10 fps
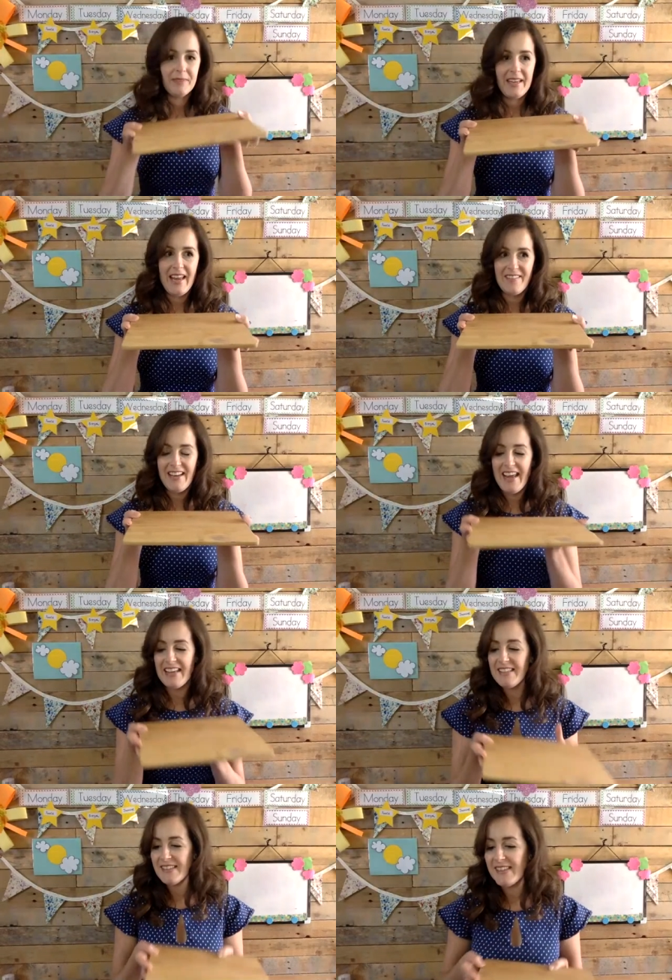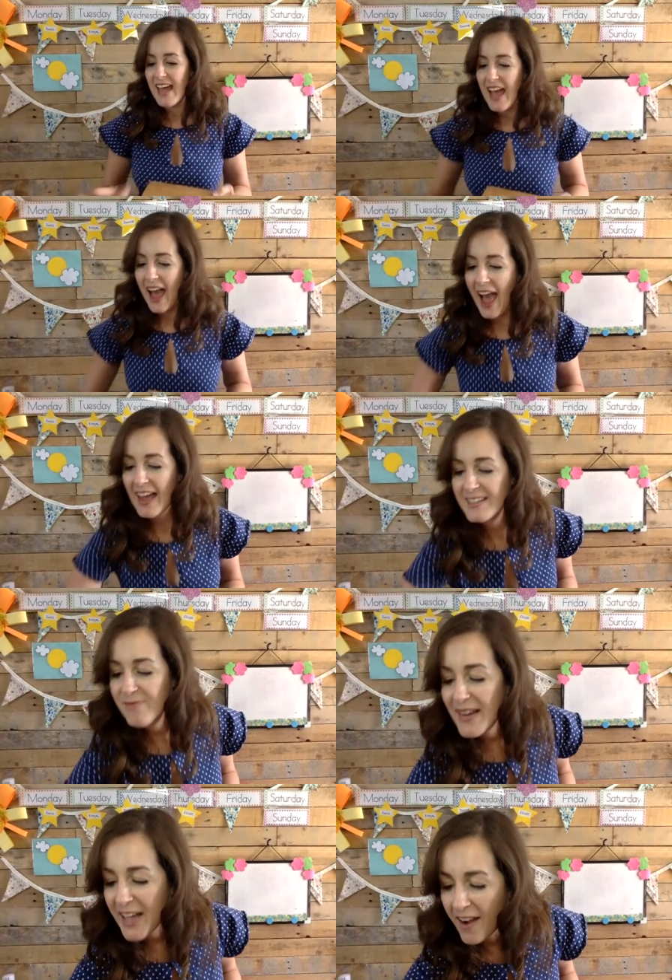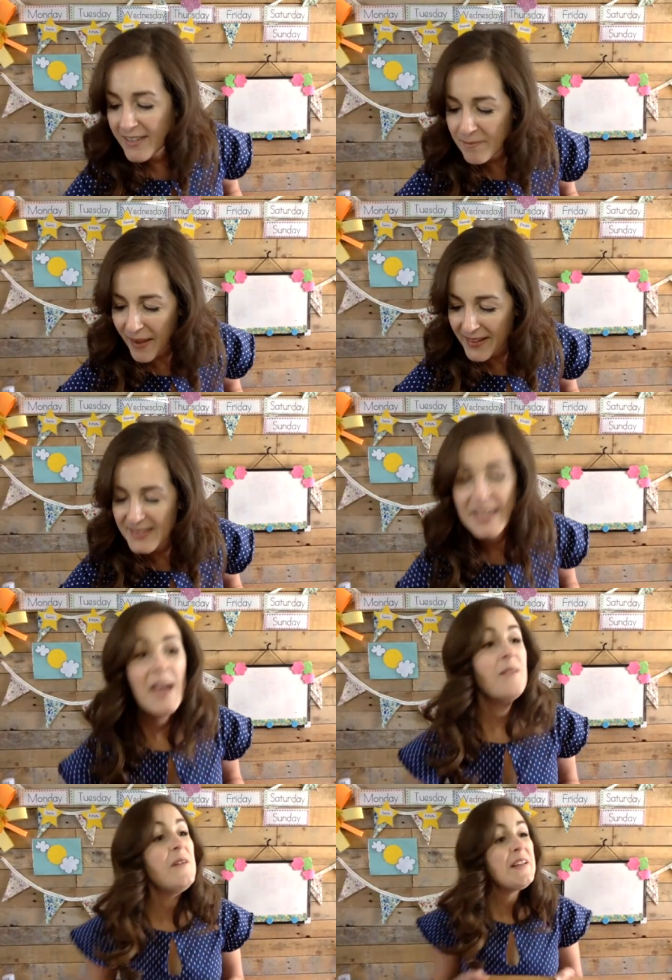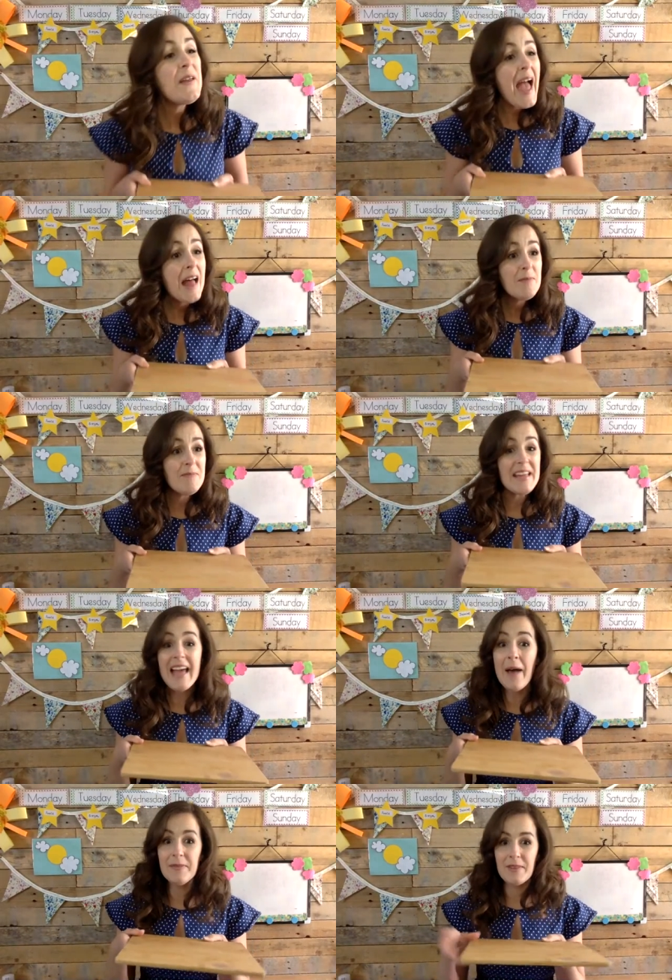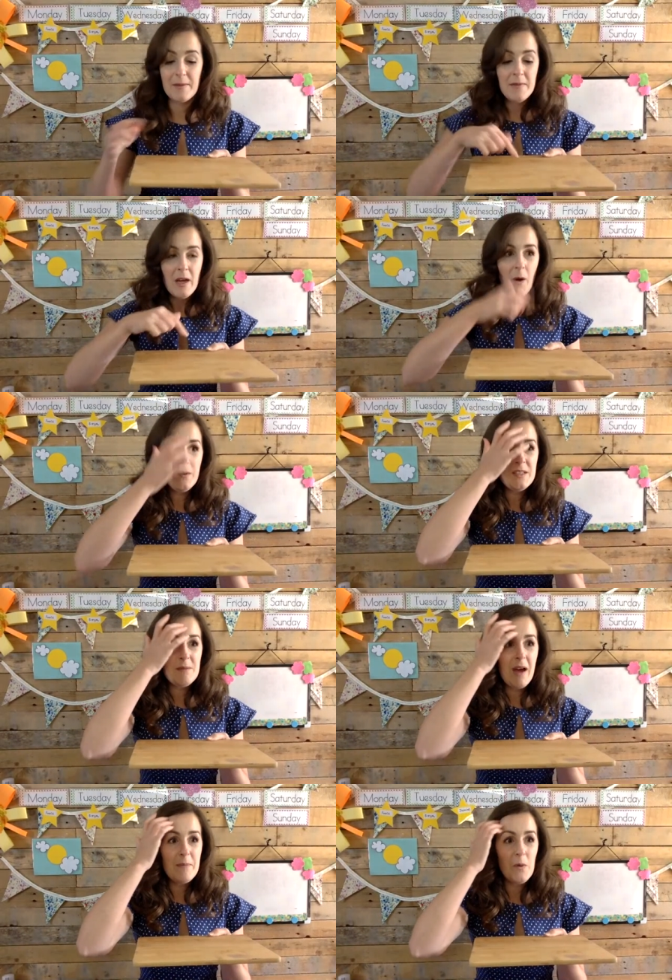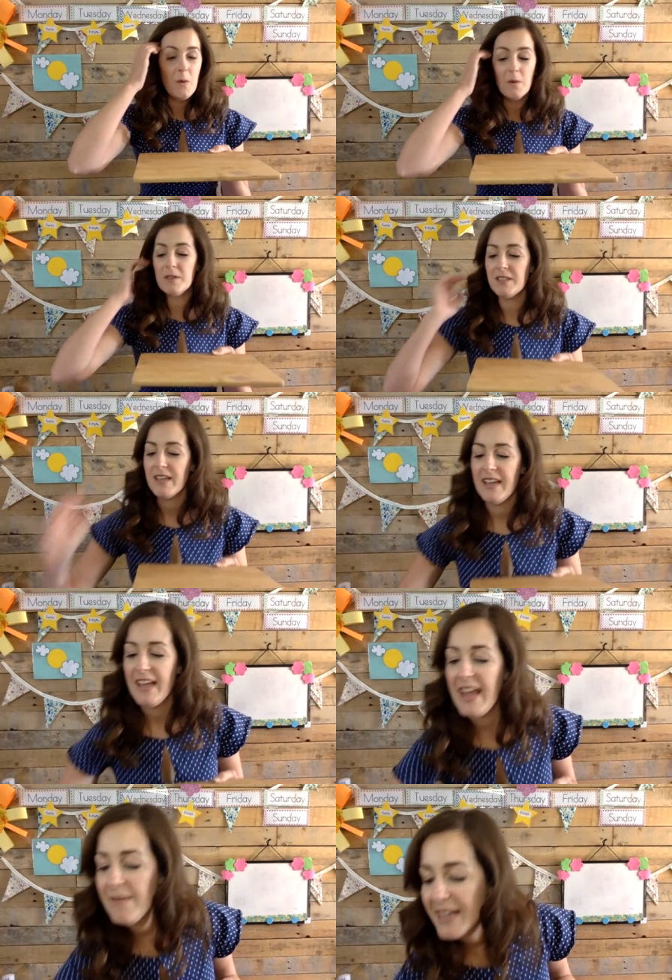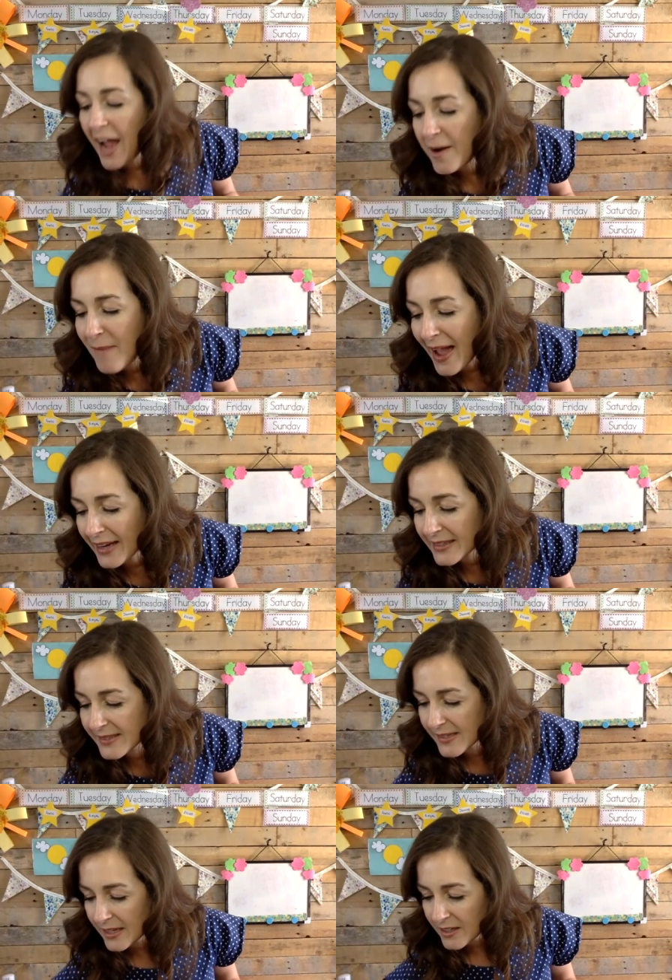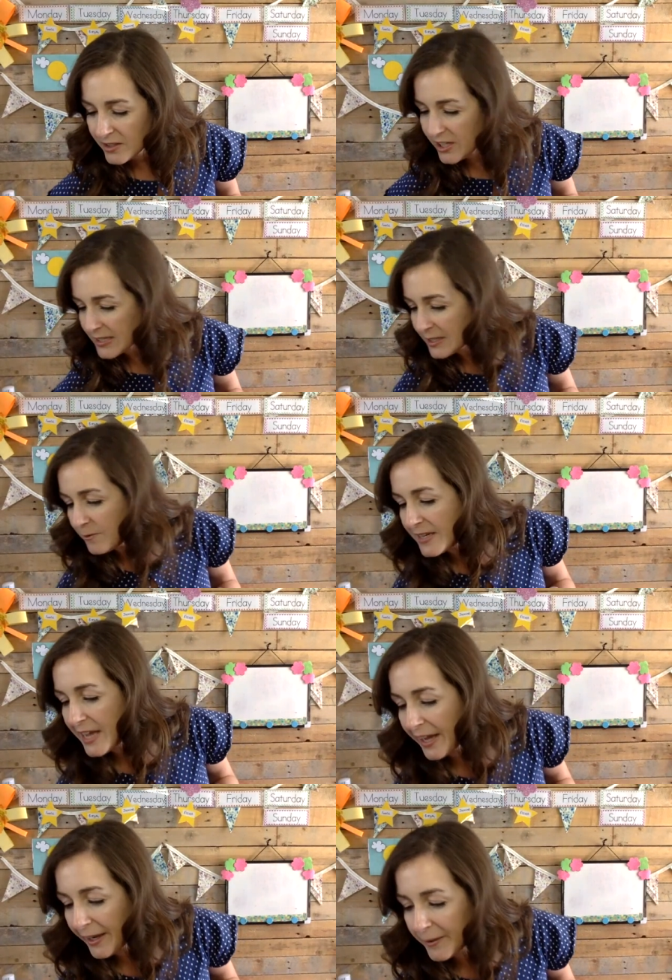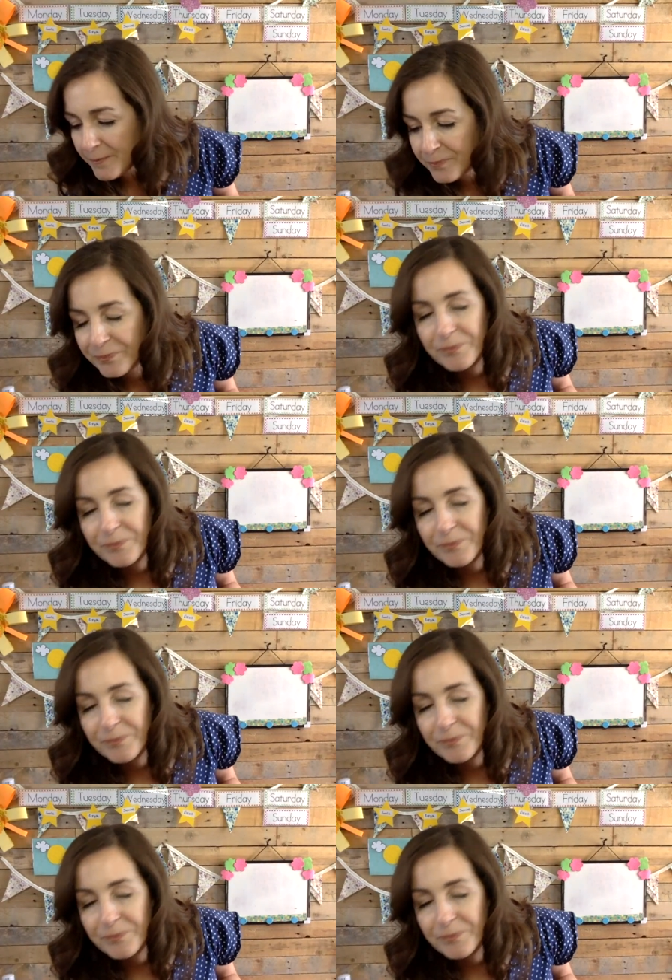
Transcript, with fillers: Here it is. And my currant buns. Will you help me count them onto my board? Here we go, Max, just for you.